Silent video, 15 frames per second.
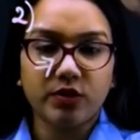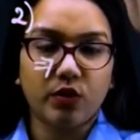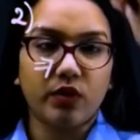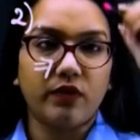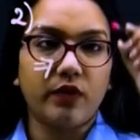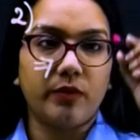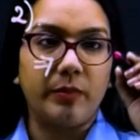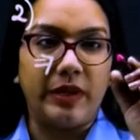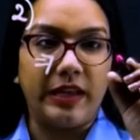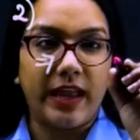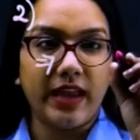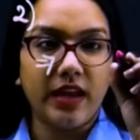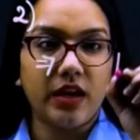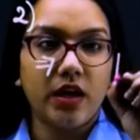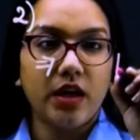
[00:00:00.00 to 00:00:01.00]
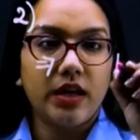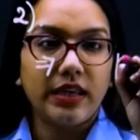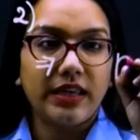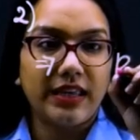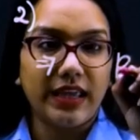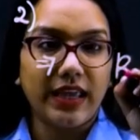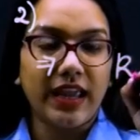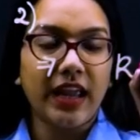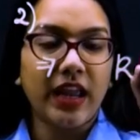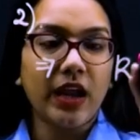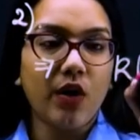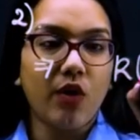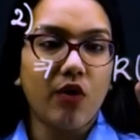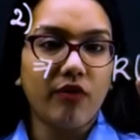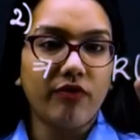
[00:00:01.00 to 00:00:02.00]
So it would be like
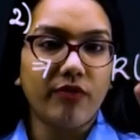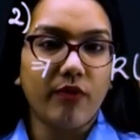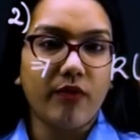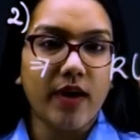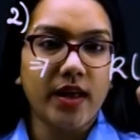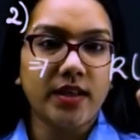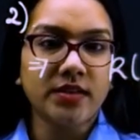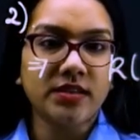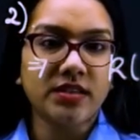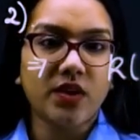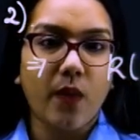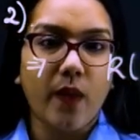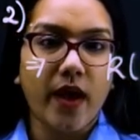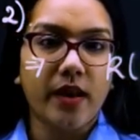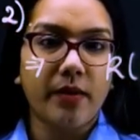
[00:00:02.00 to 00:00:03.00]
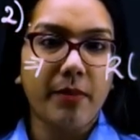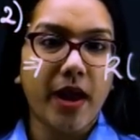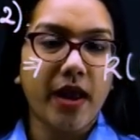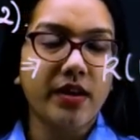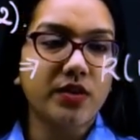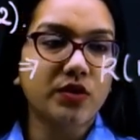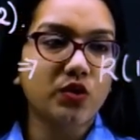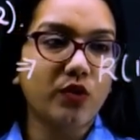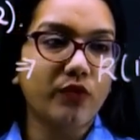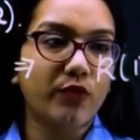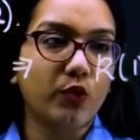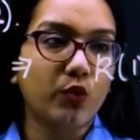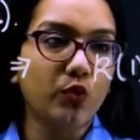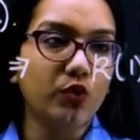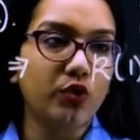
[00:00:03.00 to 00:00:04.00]
k of 1 square minus of
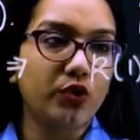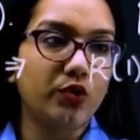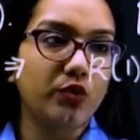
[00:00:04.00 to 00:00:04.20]
root